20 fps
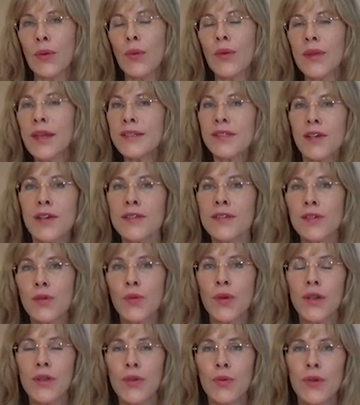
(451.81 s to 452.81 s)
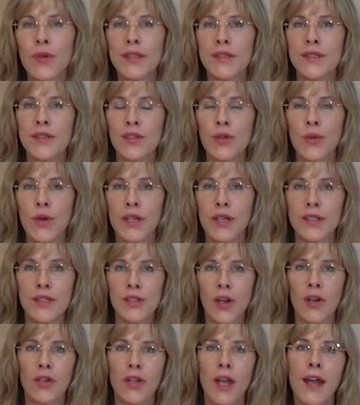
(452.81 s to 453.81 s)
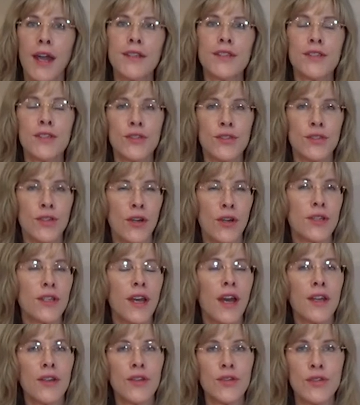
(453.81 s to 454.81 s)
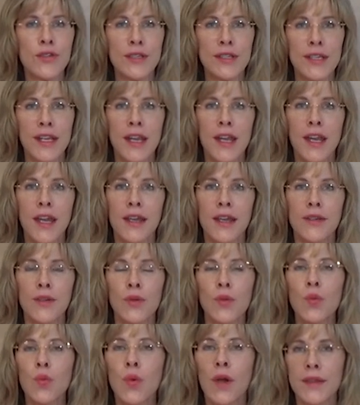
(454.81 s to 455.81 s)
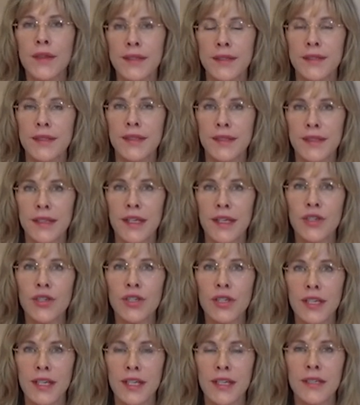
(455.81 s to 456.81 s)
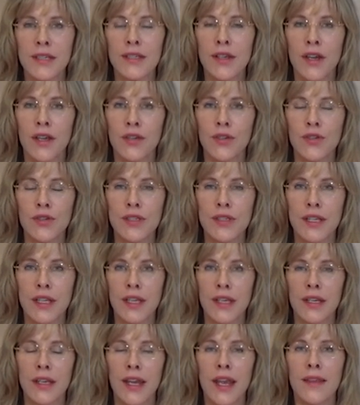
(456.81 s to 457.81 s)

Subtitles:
Well, that's also one of the reasons you want to start light, so you start to understand what the sensation is on your skin.